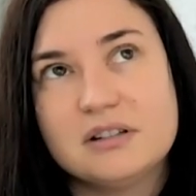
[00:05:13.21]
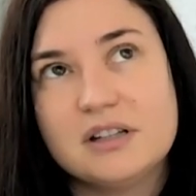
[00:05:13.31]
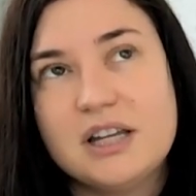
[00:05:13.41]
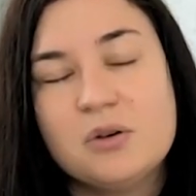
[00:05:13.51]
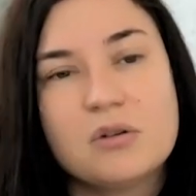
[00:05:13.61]

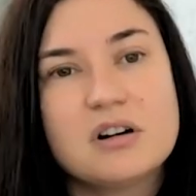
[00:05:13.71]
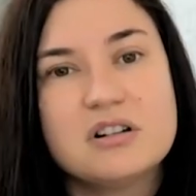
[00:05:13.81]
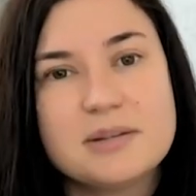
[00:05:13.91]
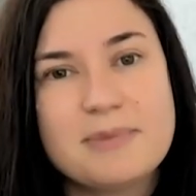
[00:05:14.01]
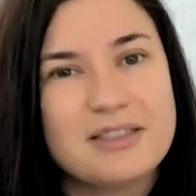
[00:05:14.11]
in order
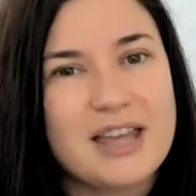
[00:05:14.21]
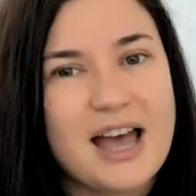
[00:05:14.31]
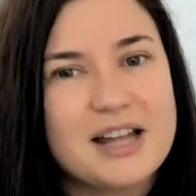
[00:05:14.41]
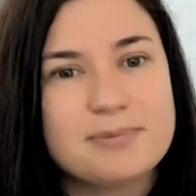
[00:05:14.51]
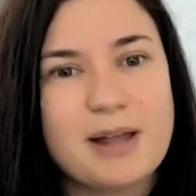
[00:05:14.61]
to make the
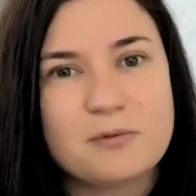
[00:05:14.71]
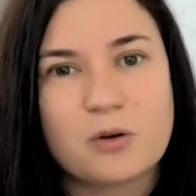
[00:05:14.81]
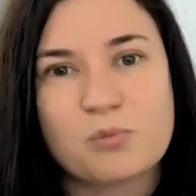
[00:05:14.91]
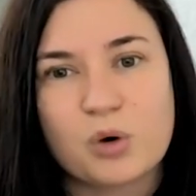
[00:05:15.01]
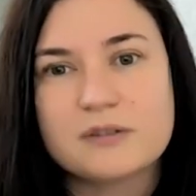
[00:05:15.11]
ads
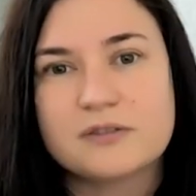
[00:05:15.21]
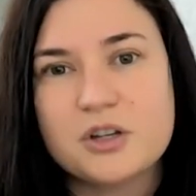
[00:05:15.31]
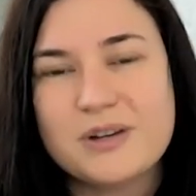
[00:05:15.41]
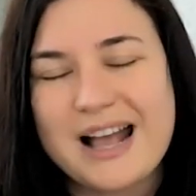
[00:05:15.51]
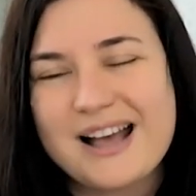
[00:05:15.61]
platform work for
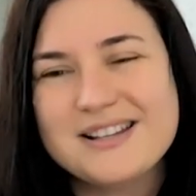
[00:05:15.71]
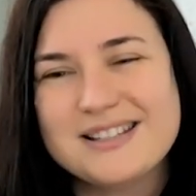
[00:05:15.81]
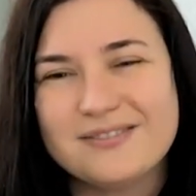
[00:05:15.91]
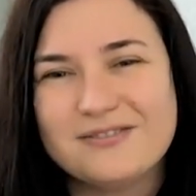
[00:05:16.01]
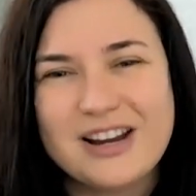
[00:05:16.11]
you, it has
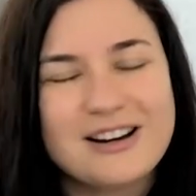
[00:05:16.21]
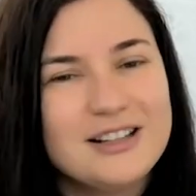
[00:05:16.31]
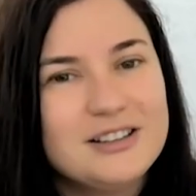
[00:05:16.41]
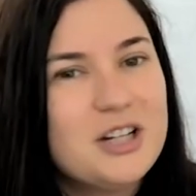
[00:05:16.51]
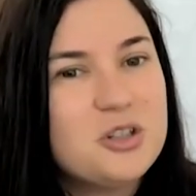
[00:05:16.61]

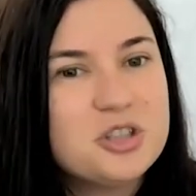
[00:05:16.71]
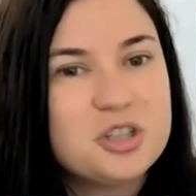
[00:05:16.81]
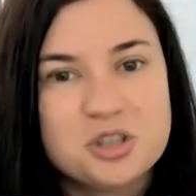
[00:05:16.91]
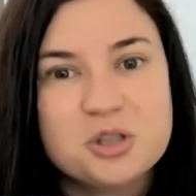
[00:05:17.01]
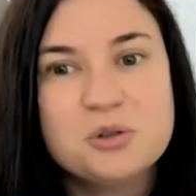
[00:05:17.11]
very little to
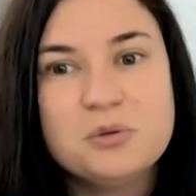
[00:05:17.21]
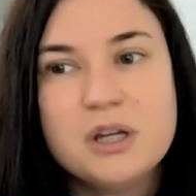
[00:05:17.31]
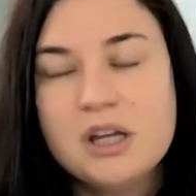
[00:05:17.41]
do